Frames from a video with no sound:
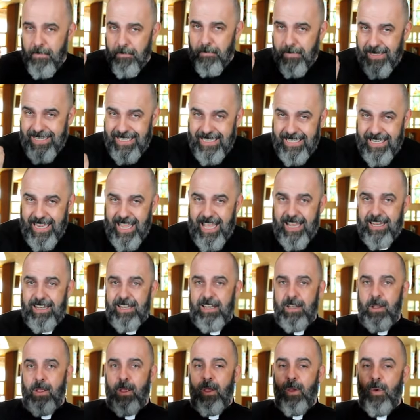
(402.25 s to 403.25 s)
But
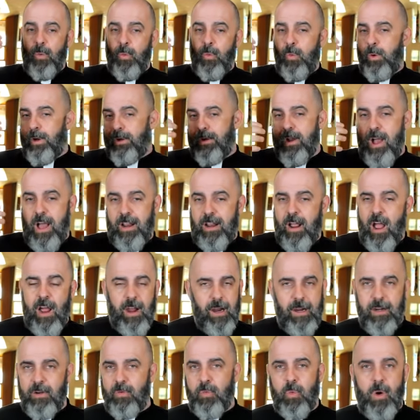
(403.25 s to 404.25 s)
yet, we're not
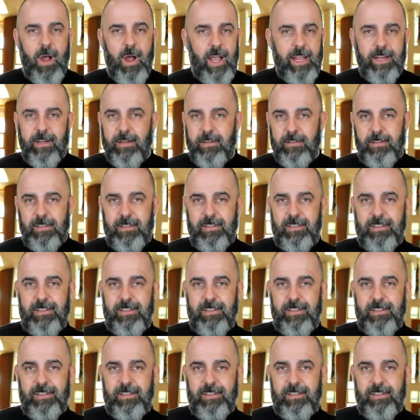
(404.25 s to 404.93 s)
hardwired